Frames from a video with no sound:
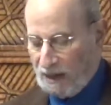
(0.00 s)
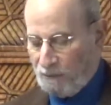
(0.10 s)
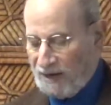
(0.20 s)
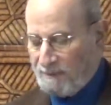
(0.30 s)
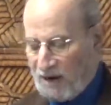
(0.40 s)

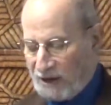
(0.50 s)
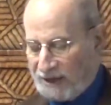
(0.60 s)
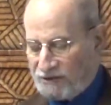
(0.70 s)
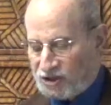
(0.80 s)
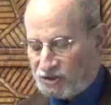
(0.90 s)
We
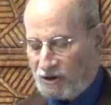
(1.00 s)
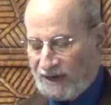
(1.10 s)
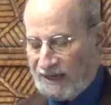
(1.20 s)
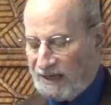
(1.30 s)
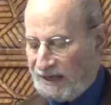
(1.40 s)
Americans,
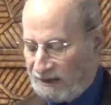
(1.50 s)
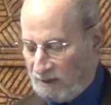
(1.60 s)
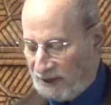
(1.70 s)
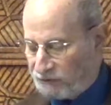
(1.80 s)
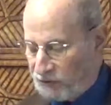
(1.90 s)
starting in
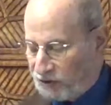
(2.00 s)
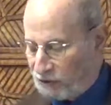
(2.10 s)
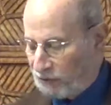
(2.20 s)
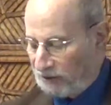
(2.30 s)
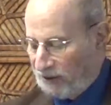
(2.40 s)
elementary
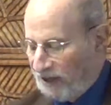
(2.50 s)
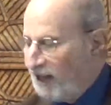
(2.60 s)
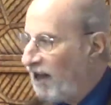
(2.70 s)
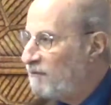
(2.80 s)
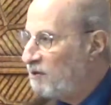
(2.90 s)
school,
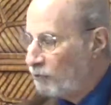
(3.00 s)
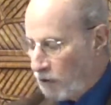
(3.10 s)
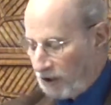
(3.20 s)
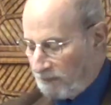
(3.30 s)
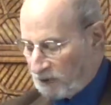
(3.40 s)
have been
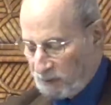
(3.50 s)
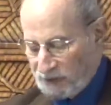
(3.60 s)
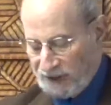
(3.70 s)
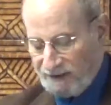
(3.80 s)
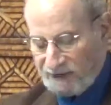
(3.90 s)
brought up to
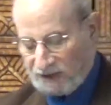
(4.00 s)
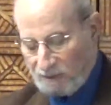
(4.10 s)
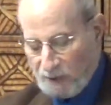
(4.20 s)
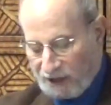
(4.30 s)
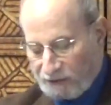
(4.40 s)
believe that
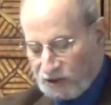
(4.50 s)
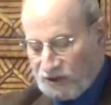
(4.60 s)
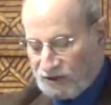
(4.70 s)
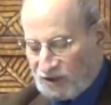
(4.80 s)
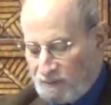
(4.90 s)

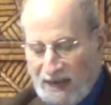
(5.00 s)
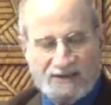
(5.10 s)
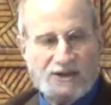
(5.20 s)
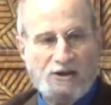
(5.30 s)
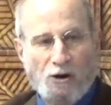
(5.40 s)
democracy is the
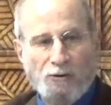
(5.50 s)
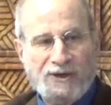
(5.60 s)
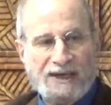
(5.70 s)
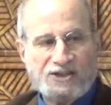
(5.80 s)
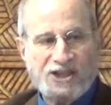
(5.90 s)
best and
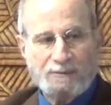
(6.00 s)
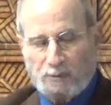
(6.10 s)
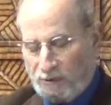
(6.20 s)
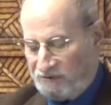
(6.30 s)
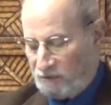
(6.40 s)
only
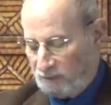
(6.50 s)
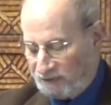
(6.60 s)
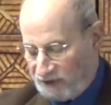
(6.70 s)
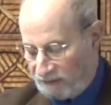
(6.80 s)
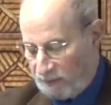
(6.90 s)
acceptable form
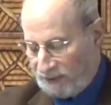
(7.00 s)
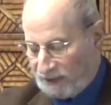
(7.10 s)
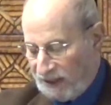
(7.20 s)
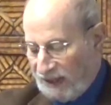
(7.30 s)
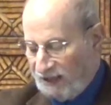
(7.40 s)
of government.
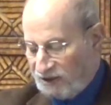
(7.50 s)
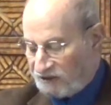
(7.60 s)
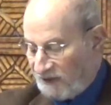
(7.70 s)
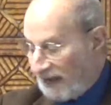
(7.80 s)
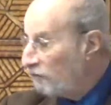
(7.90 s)
This
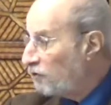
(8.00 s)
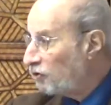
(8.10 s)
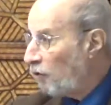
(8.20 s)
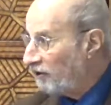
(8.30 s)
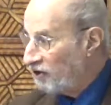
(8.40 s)
fact was
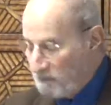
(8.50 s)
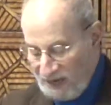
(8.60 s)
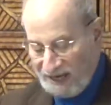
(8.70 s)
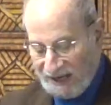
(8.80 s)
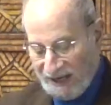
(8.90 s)
taught to
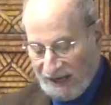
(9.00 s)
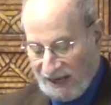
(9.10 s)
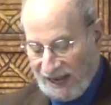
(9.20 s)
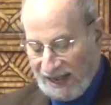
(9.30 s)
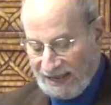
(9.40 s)
me
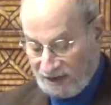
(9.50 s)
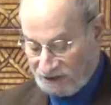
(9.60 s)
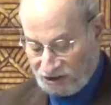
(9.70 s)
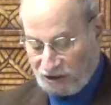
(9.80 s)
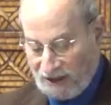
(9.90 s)

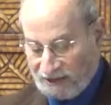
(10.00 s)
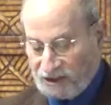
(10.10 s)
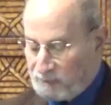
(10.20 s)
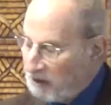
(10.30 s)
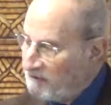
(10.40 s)
as a child
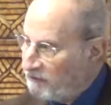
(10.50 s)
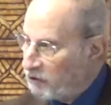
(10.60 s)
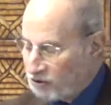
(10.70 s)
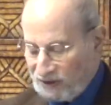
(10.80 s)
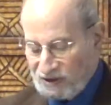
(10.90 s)
as being
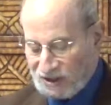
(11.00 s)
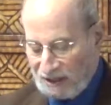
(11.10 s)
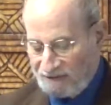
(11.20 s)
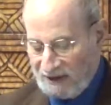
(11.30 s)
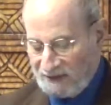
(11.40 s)
virtually
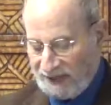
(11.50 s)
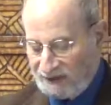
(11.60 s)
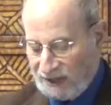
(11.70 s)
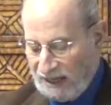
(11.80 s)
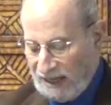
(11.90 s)

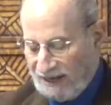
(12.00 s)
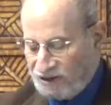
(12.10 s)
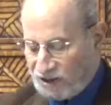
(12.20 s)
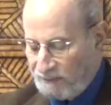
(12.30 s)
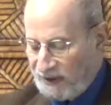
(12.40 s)
self-evident and
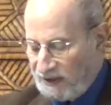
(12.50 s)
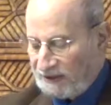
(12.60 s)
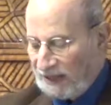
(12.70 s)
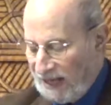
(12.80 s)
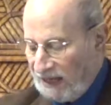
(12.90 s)
something
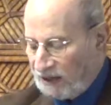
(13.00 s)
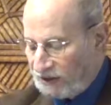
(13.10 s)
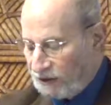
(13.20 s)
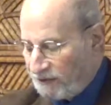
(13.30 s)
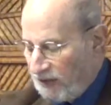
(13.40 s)
that any
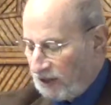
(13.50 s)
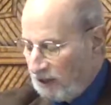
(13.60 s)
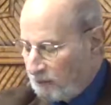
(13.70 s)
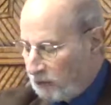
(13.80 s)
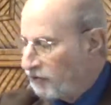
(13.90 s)

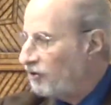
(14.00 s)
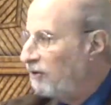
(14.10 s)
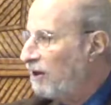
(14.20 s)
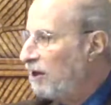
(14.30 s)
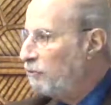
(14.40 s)
clear-thinking
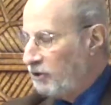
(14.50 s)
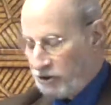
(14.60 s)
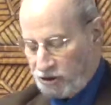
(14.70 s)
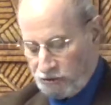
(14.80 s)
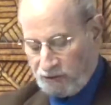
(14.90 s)
person would
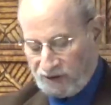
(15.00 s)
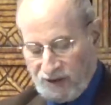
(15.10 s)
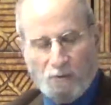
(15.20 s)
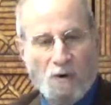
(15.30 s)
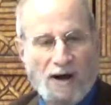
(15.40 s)

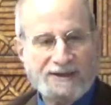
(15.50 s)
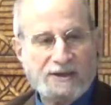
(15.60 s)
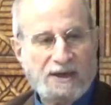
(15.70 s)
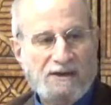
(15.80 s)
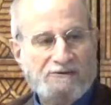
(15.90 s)
assuredly want
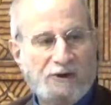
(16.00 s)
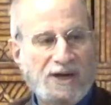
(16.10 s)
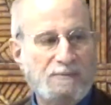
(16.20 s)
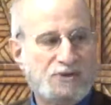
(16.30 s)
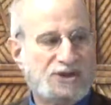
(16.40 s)
for
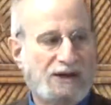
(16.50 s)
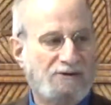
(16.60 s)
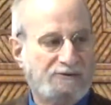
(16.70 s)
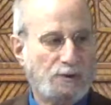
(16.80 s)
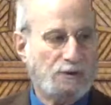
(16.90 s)

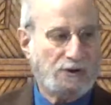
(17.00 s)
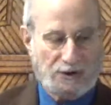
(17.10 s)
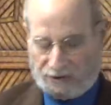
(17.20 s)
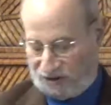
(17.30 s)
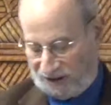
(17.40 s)
himself or
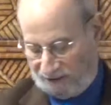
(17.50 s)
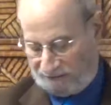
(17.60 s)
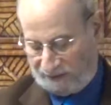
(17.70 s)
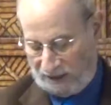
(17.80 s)
herself.